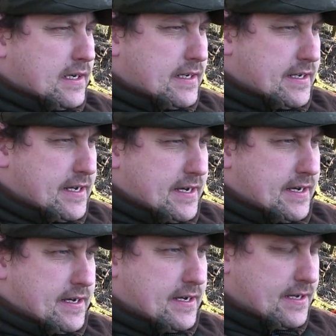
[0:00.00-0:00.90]
And
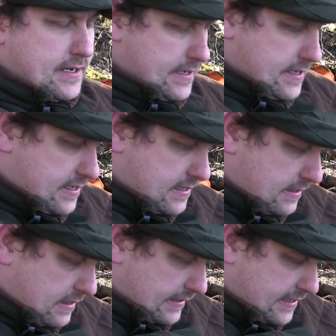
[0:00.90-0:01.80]

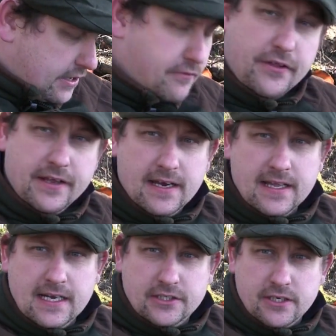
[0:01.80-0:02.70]
I'll tell you another thing that I
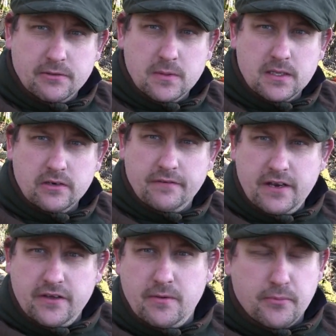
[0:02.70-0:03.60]
like to do as well. I don't know if
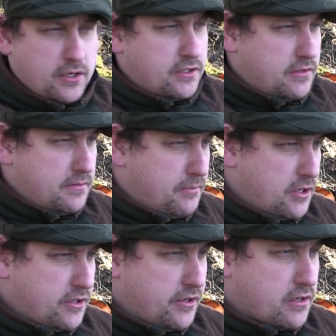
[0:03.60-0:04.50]
any of you boys
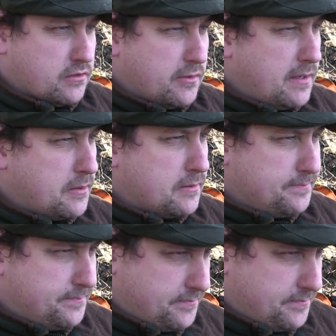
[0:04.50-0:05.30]
and girls do it, but